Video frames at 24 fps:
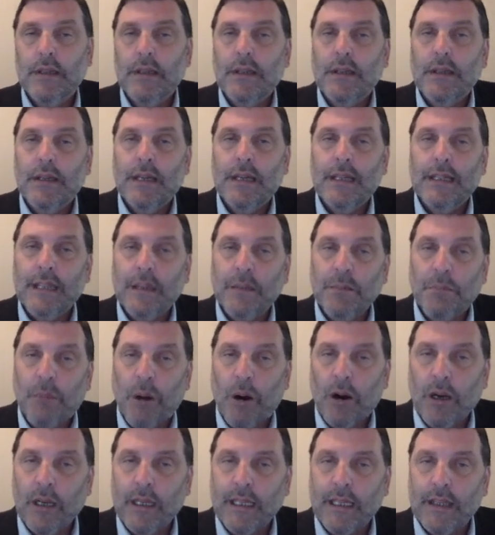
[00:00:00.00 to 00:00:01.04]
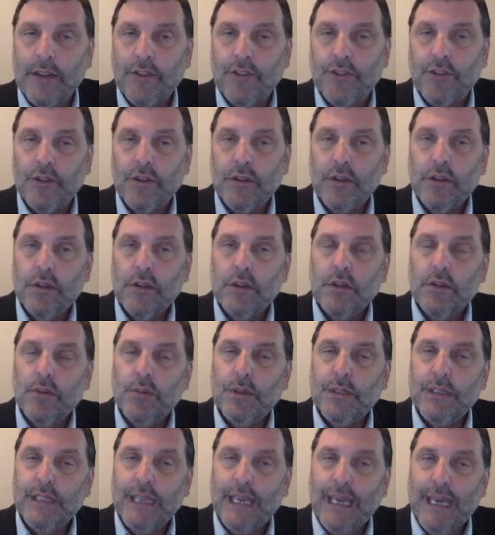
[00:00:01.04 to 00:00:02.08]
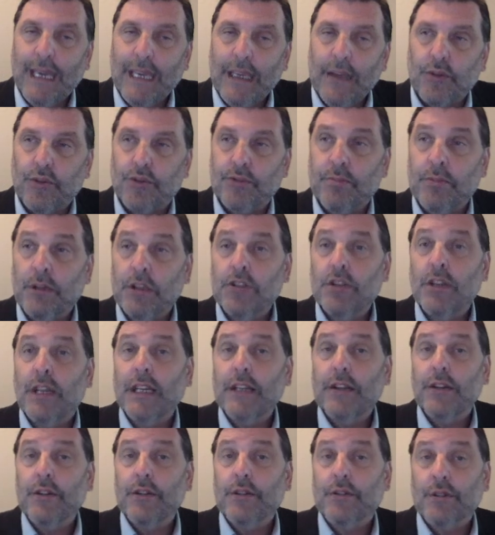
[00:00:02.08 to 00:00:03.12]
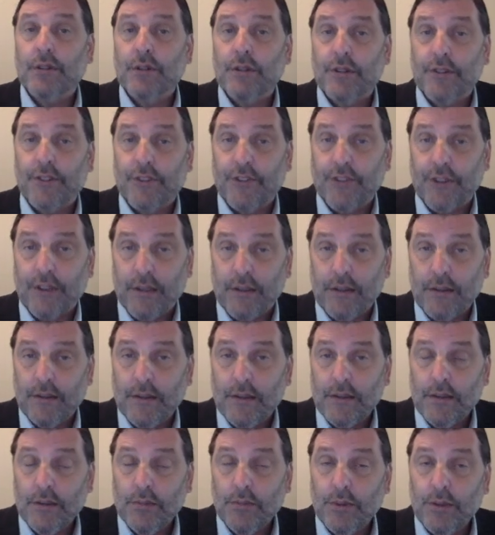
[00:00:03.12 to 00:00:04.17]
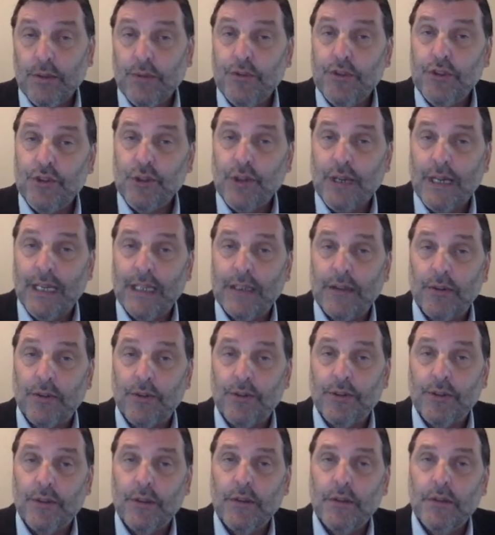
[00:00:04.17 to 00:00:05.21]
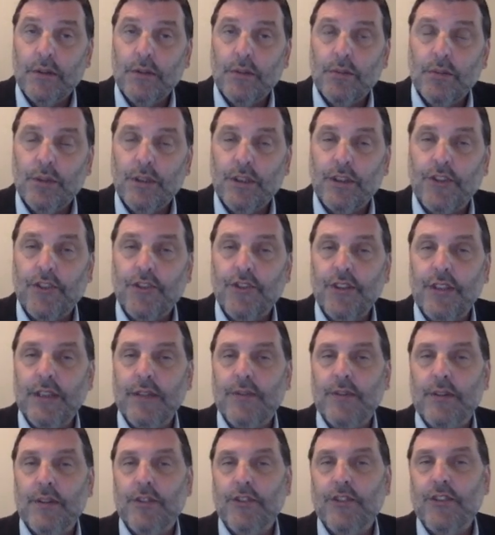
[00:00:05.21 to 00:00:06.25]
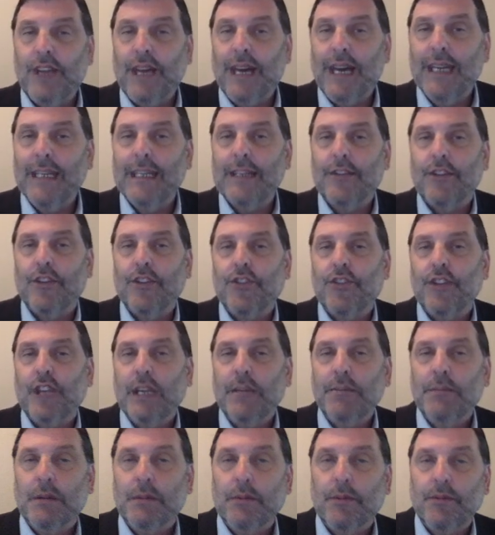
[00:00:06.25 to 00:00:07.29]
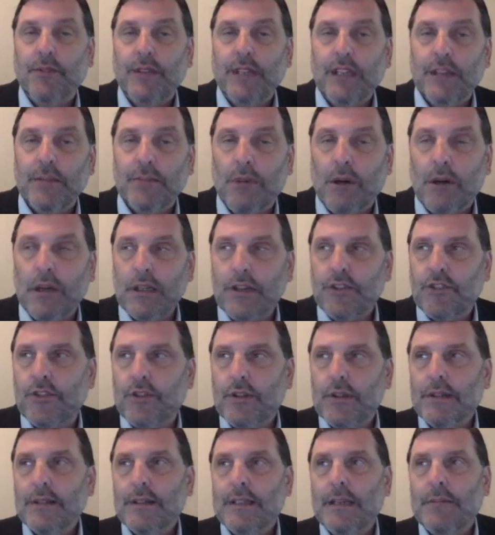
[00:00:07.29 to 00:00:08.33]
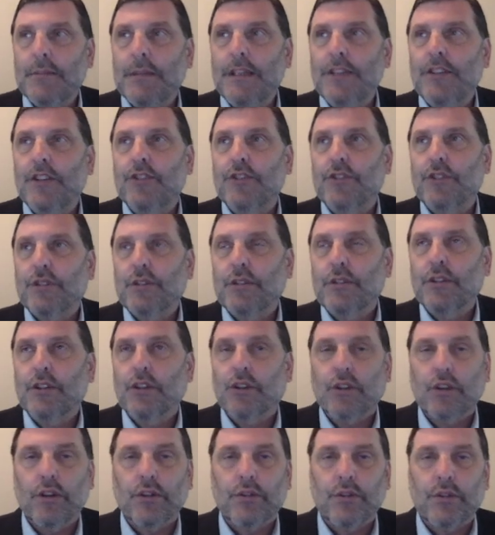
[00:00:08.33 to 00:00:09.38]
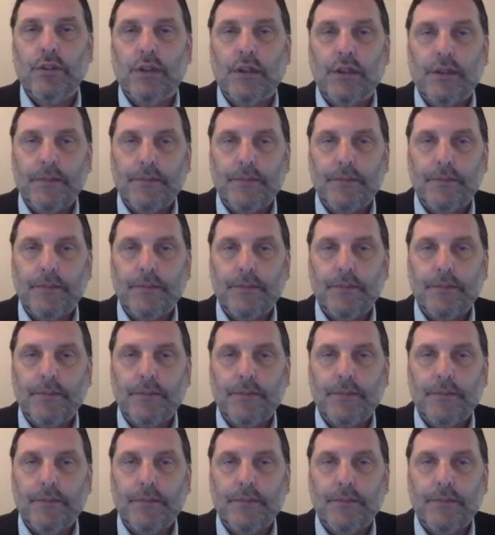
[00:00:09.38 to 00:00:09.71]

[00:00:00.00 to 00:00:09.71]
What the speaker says: And then markings with the angles, much like congruency with triangles. If a side has the same number of tick marks, that means they're congruent.